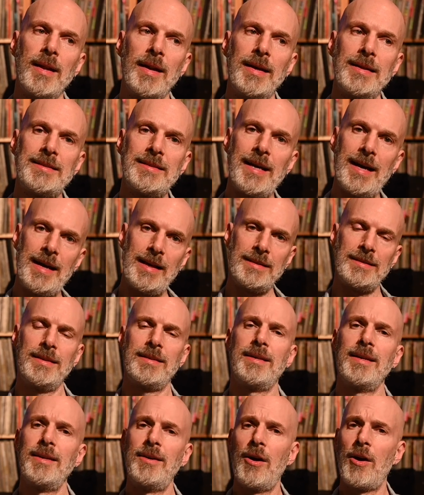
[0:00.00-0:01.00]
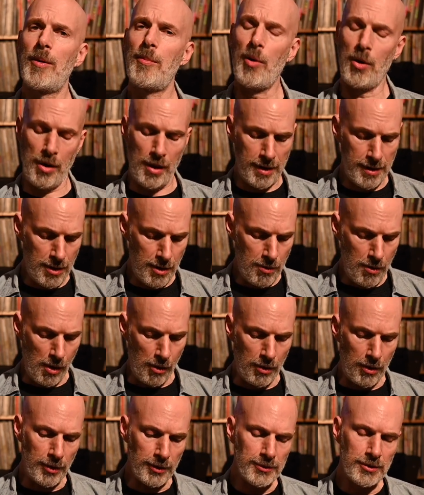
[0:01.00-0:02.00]
the nice guys at Gig Harbor Audio
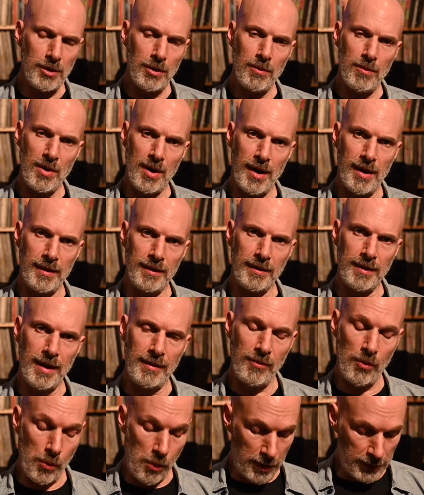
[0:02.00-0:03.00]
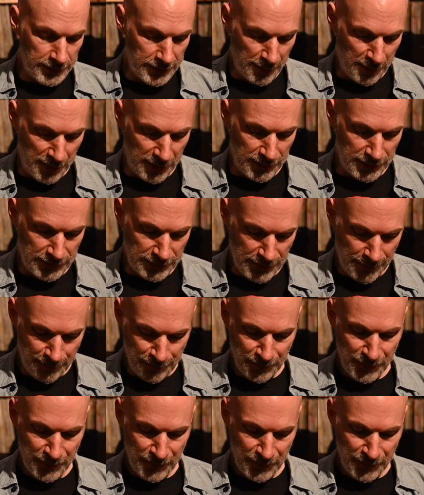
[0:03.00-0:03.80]
are also not devil worshippers.